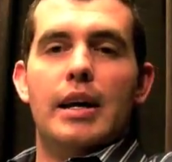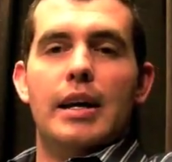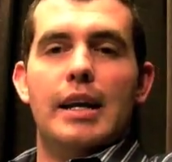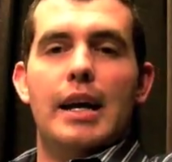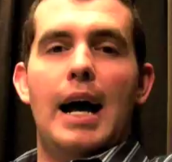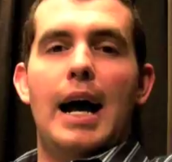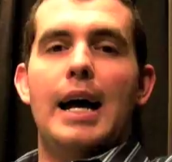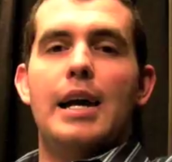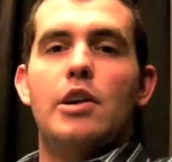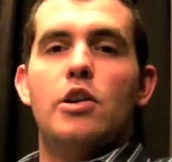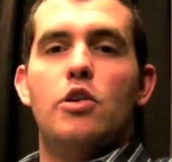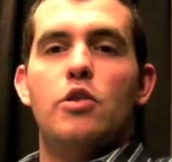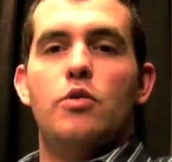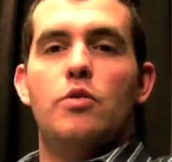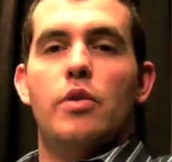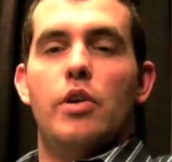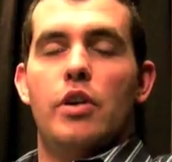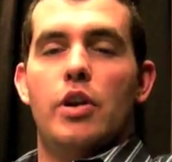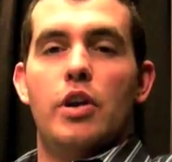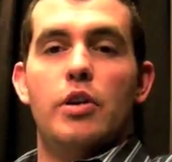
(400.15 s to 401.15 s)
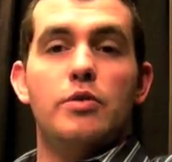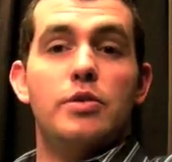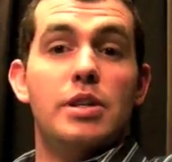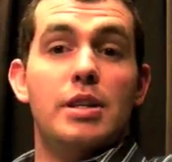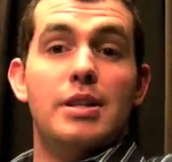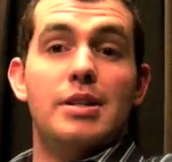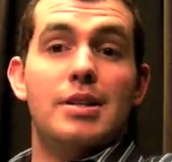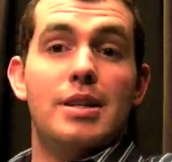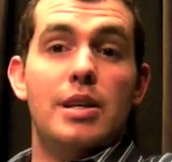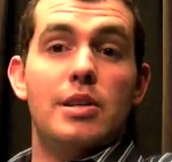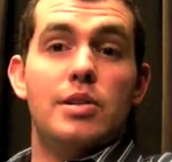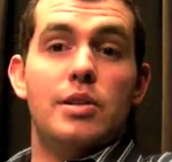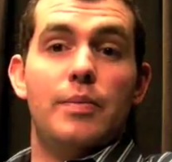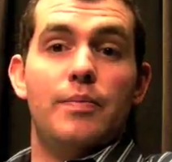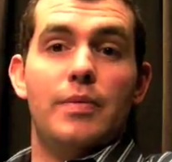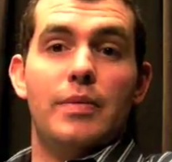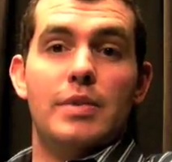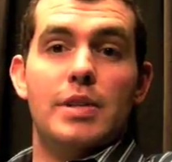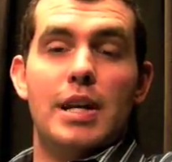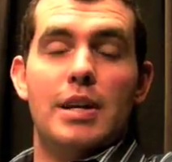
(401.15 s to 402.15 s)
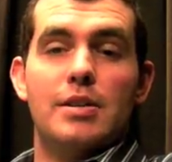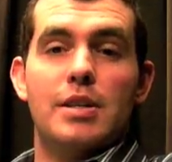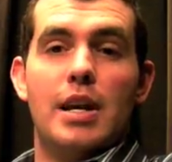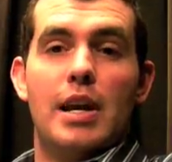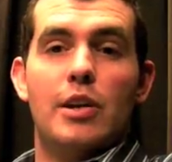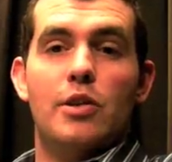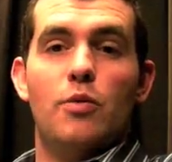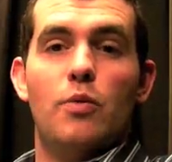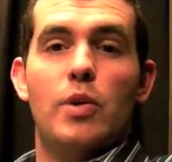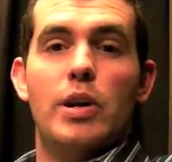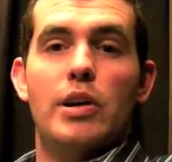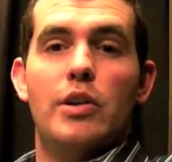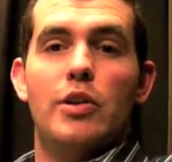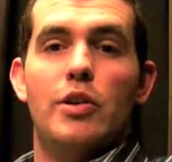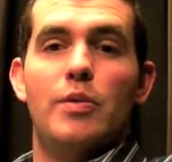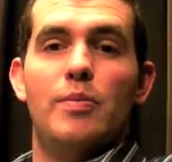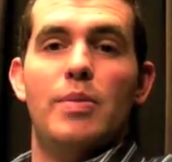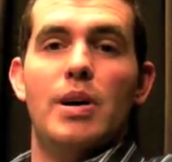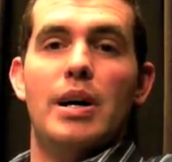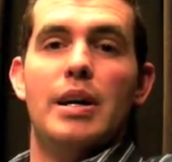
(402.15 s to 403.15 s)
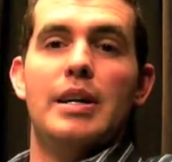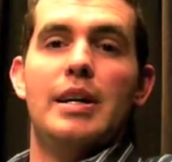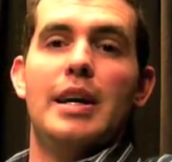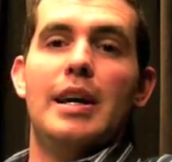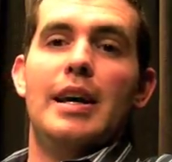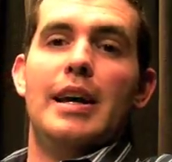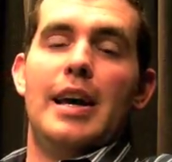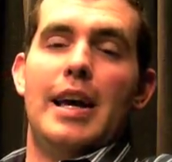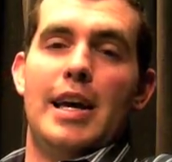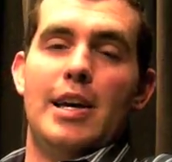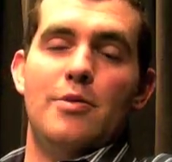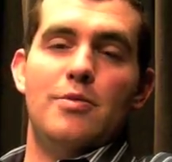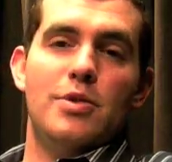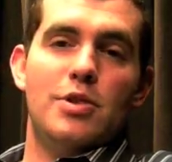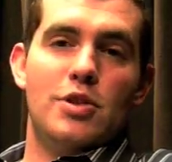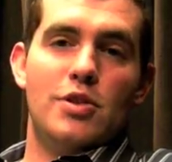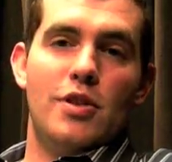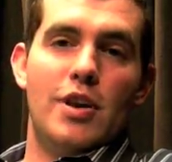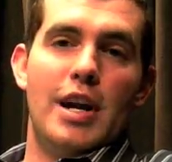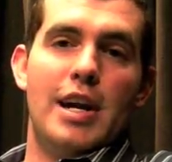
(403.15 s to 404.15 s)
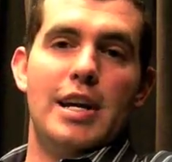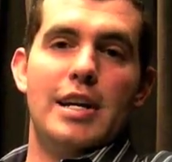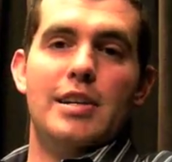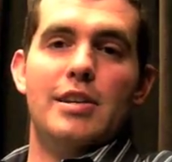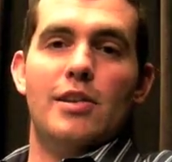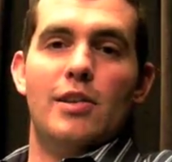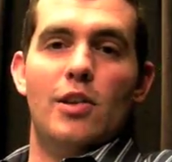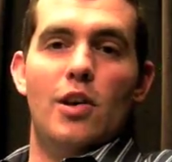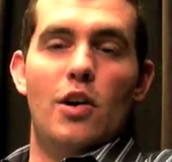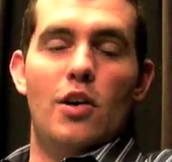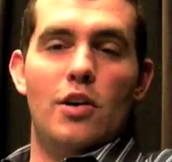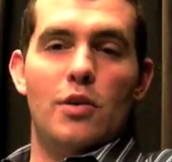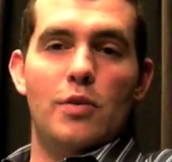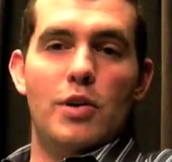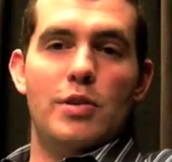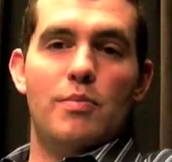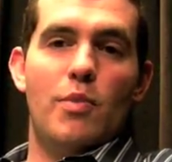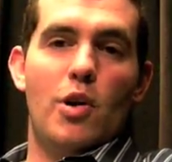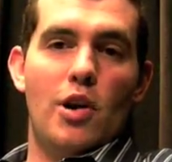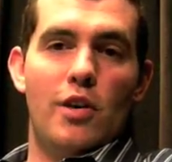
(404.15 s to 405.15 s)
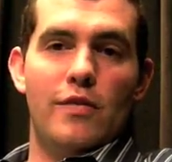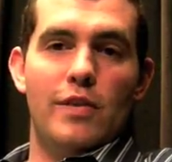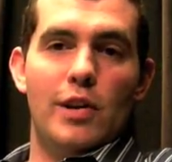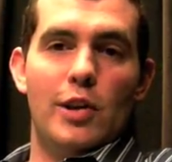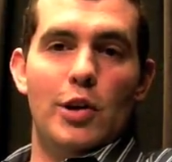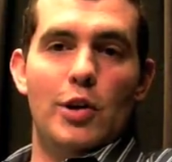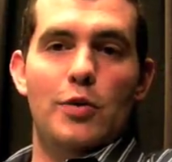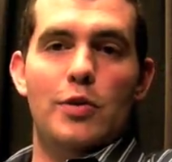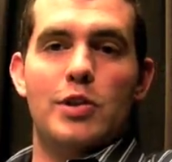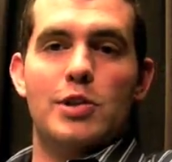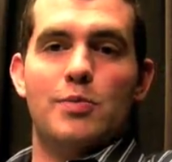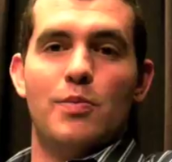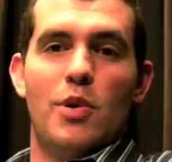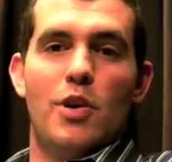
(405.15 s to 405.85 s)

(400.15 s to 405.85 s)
Guy who knows this system. Sounds kind of weird, but he was trained along with Marvin Lewis.